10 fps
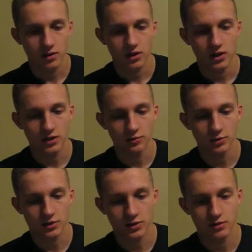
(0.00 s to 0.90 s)
and the
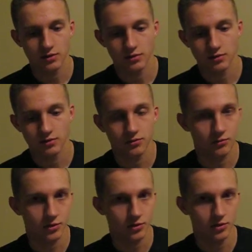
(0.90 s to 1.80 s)
one that I
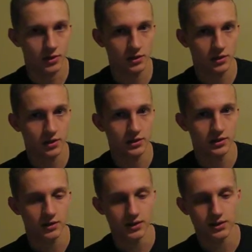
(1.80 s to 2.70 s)
was showing how to cut to
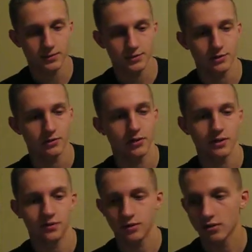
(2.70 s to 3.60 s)
length in episode
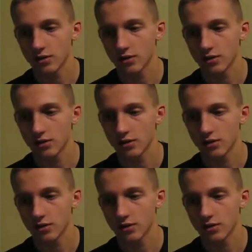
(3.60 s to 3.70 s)
11.